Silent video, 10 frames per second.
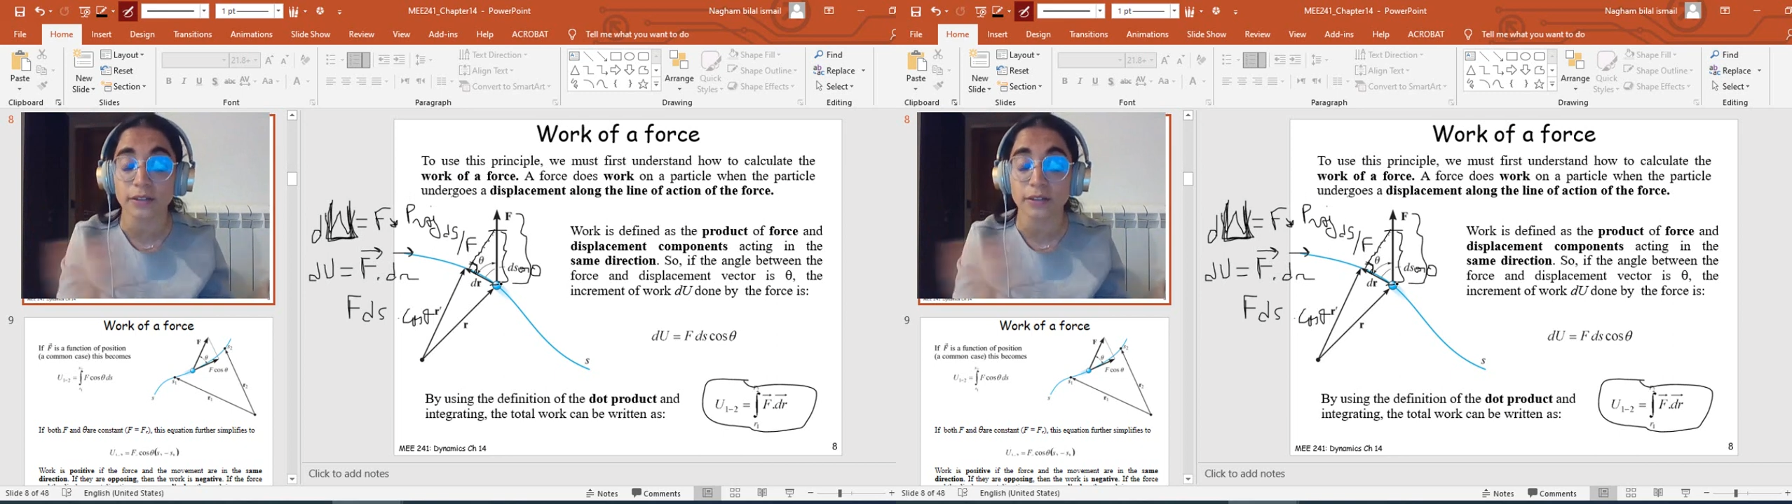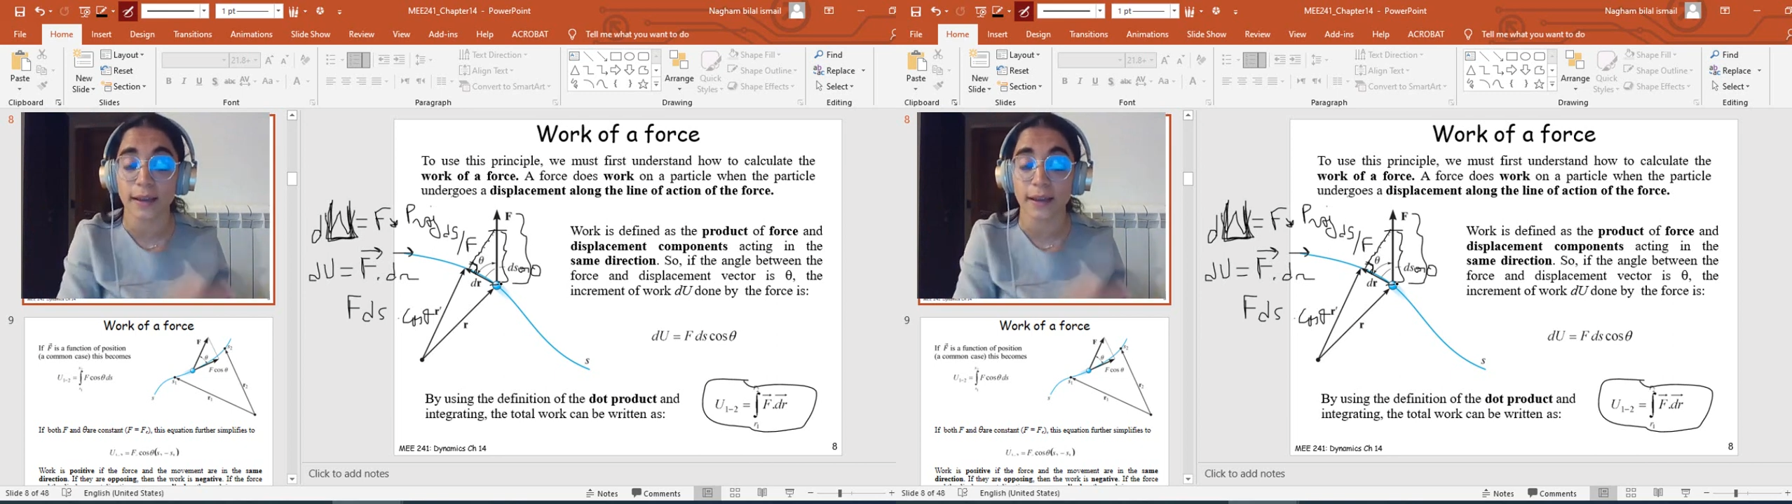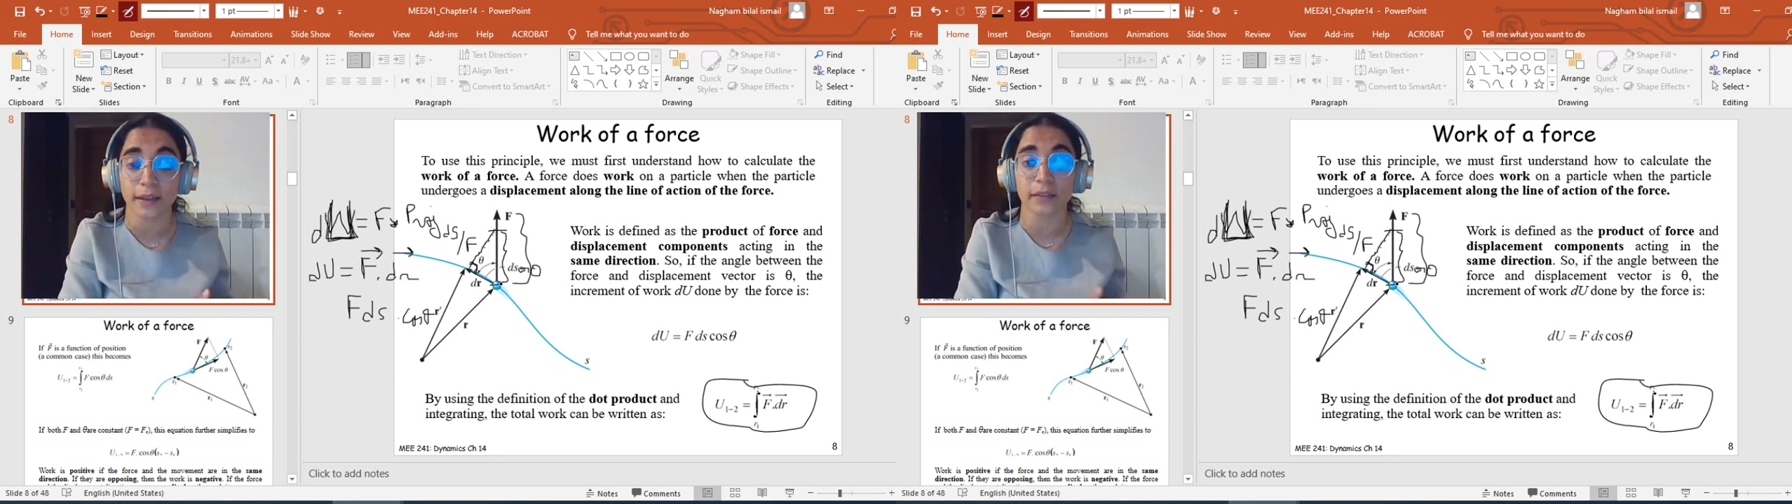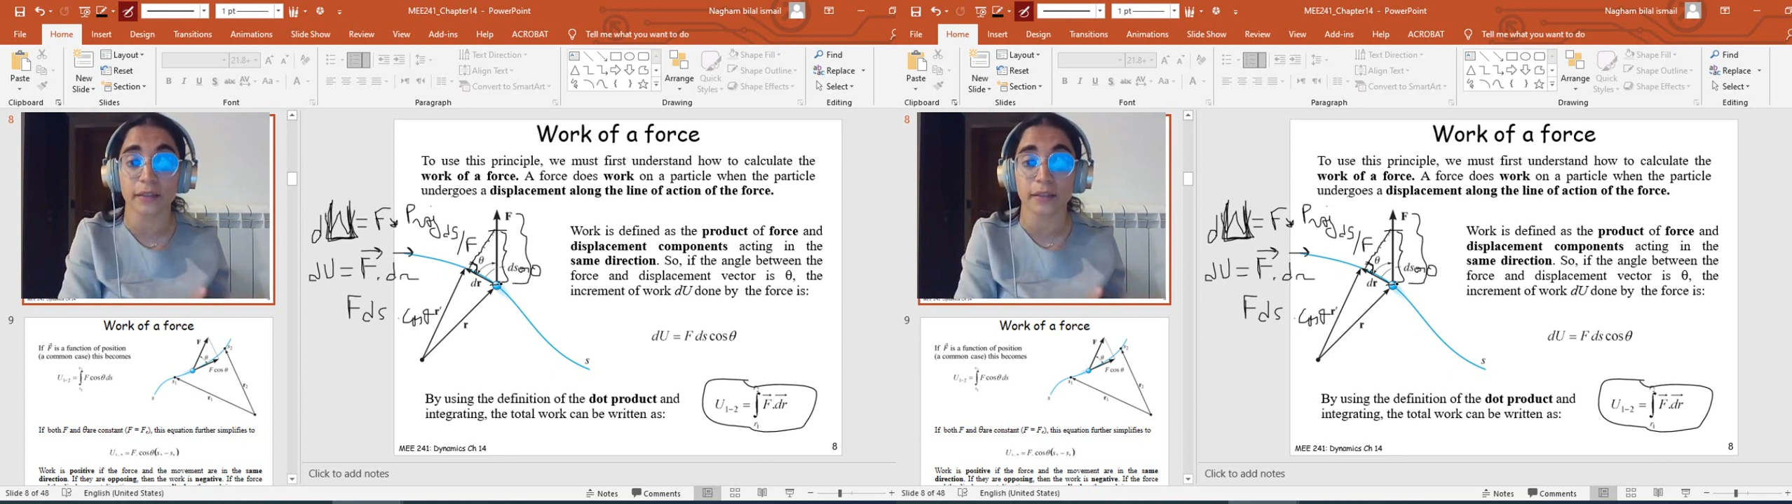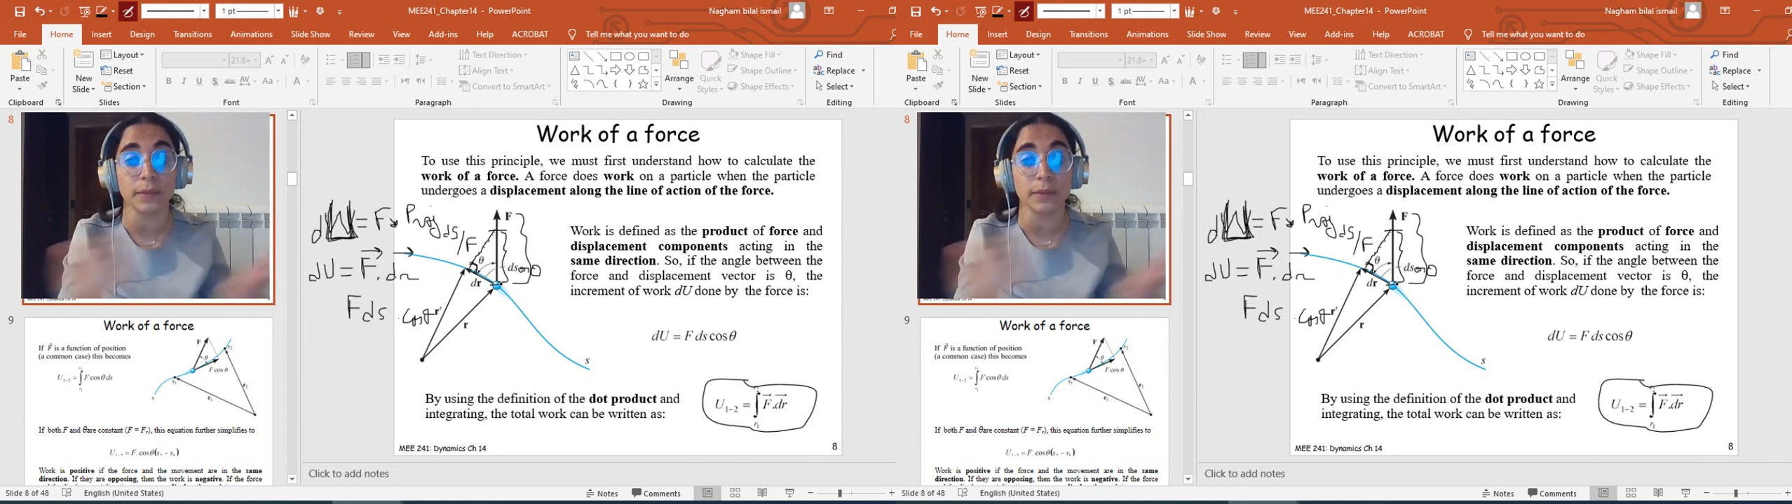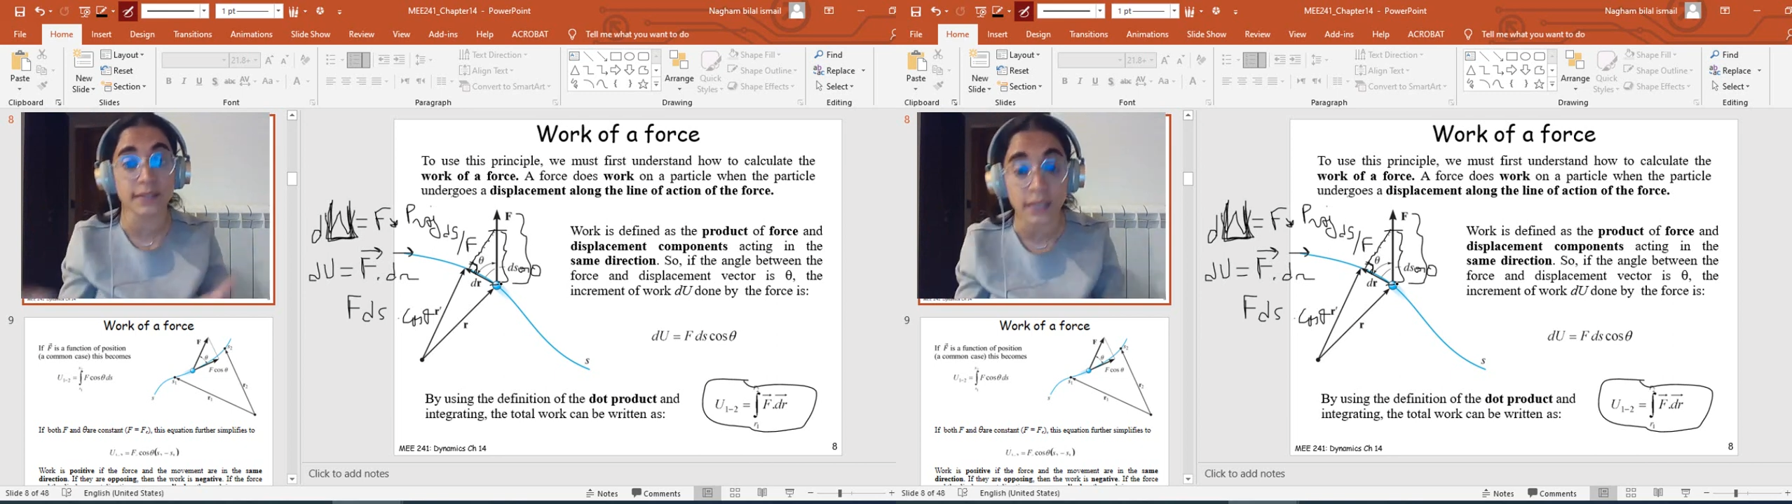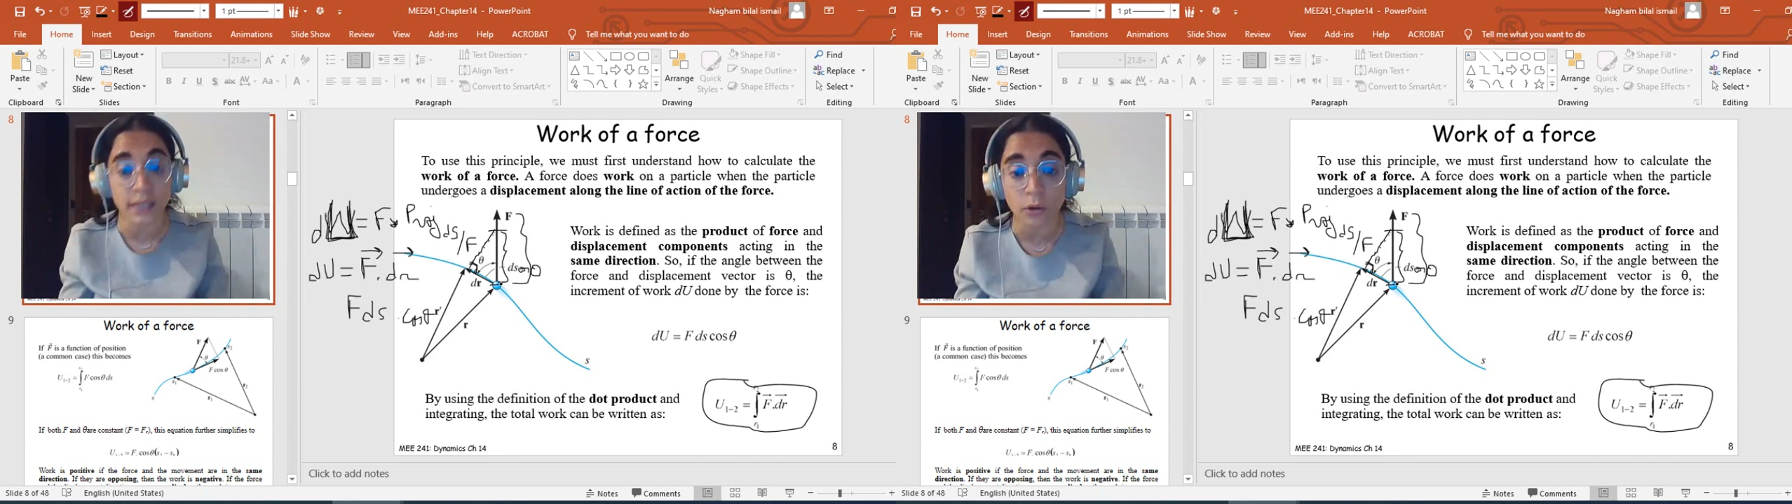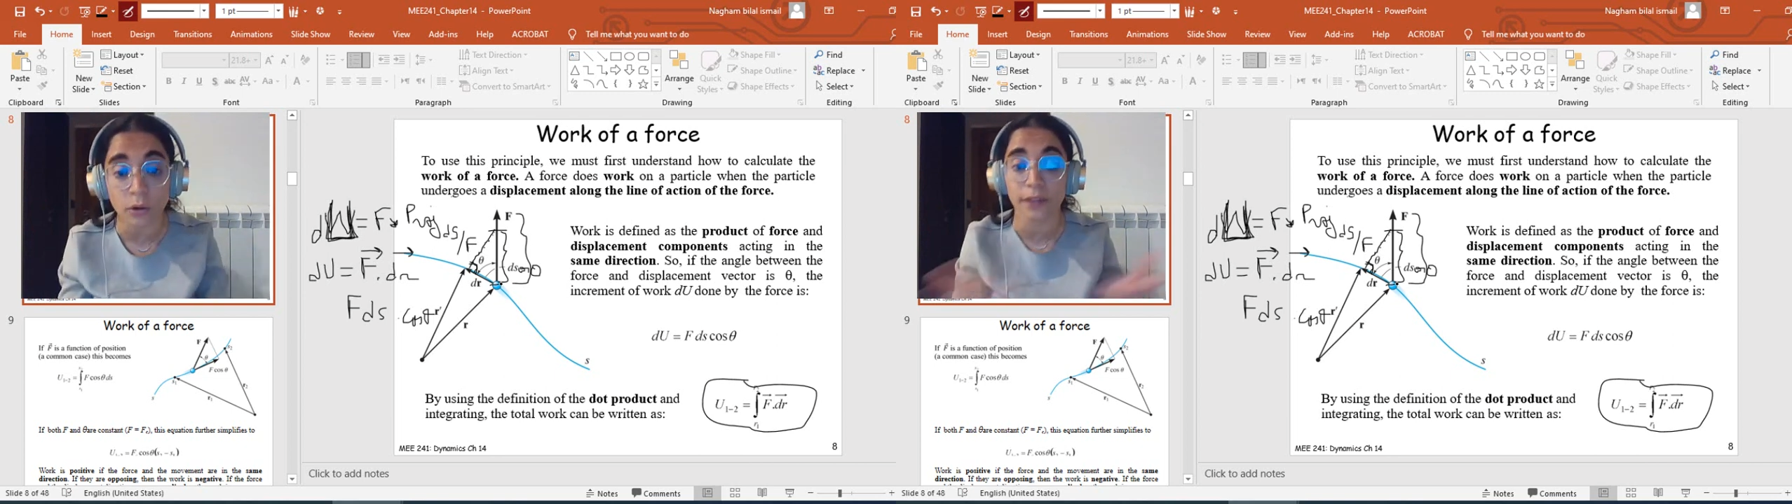cosine theta will be
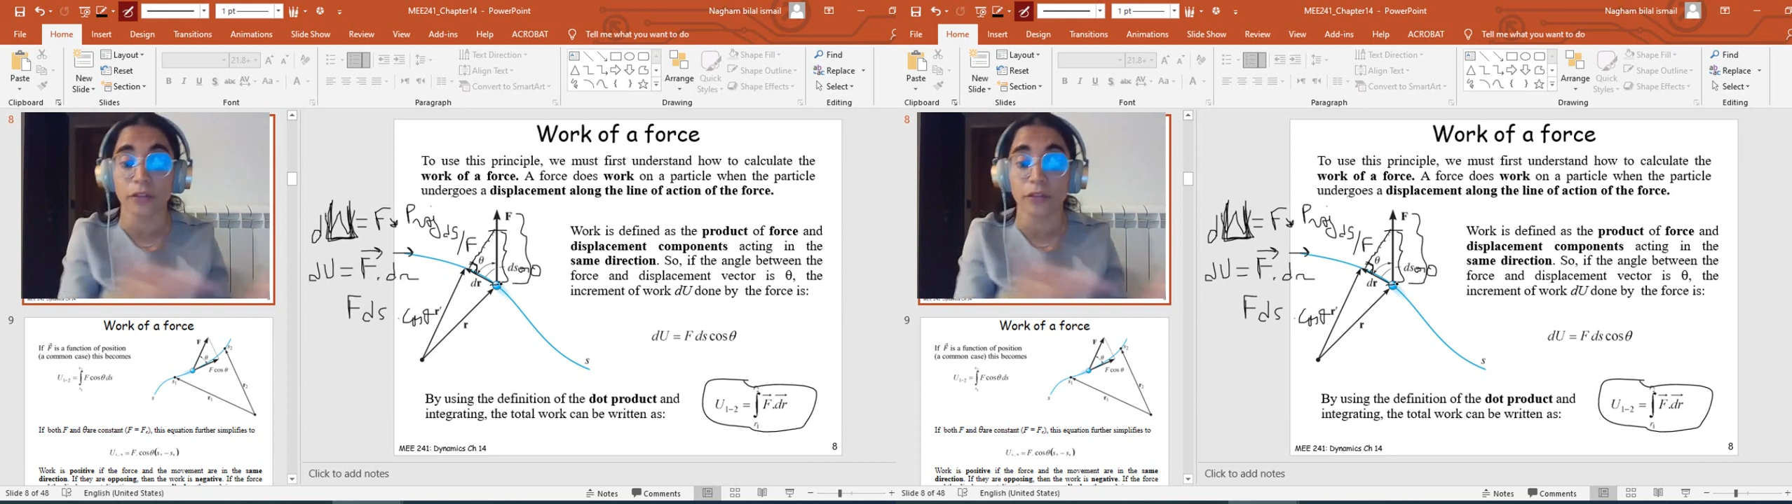0,